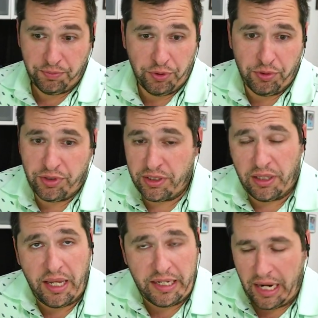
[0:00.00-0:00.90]
produces
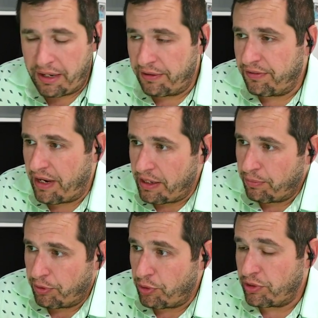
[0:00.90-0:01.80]
a lot of condensate,
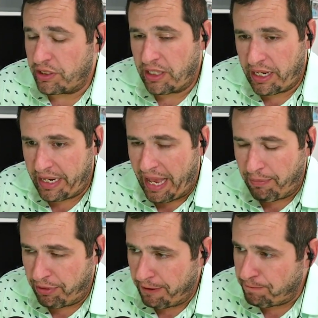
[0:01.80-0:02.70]
it produces a lot of
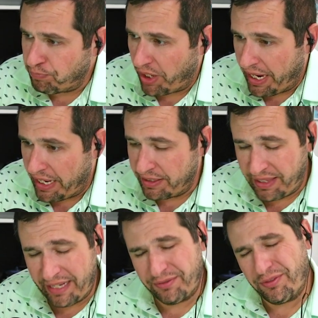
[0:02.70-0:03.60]
naphtha, and
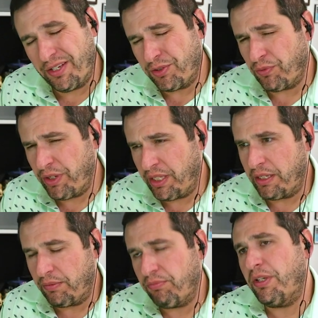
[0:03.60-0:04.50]
that is a
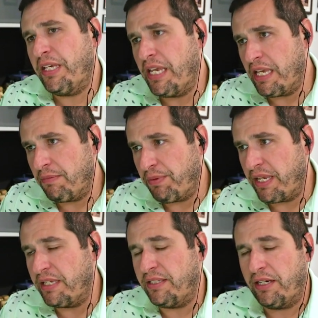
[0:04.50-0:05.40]
really key
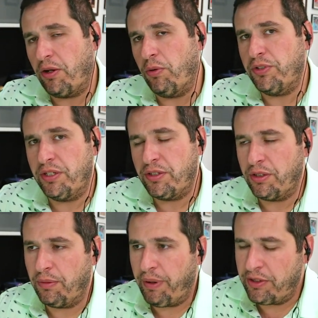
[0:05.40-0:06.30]
piece that goes
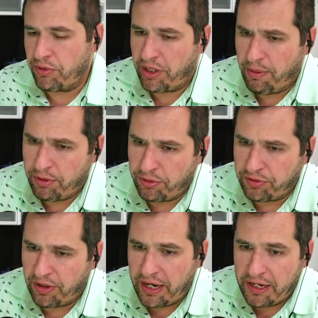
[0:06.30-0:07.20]
into the petrochemical
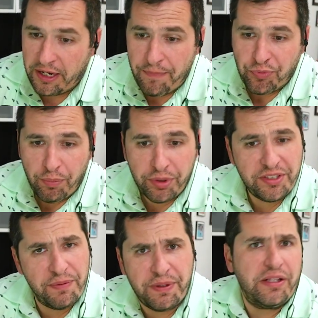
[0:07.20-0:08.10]
side,
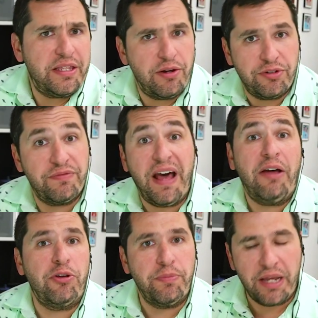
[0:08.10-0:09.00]
but typically there's a
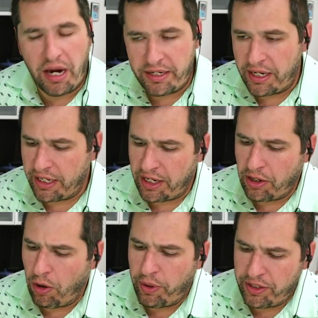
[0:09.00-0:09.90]
value behind it. It
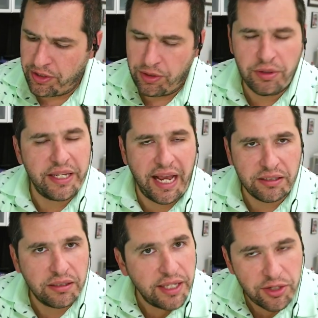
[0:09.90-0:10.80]
can go into the
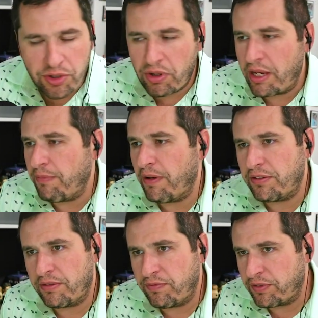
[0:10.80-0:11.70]
gasoline stream
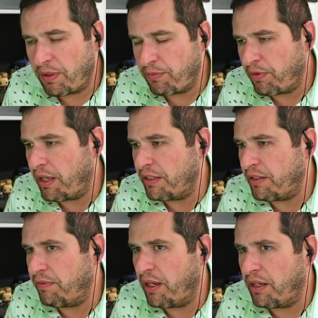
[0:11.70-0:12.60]
as created
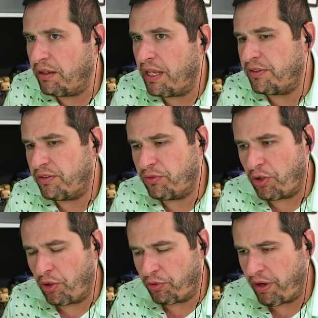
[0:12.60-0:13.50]

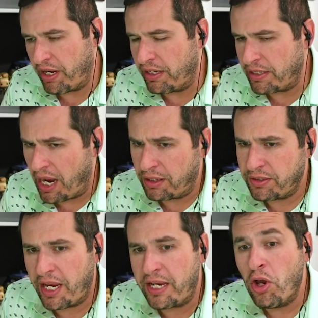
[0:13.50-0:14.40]
into
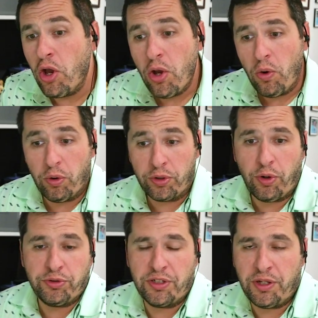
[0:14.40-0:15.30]
octane, or it
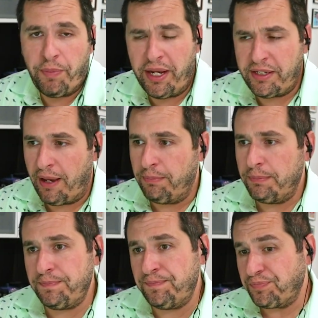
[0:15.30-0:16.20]
goes into
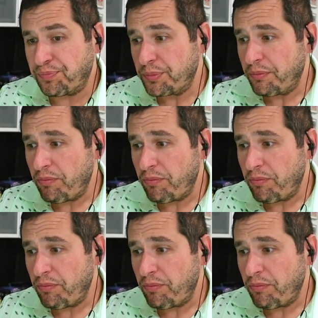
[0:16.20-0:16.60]
petchem.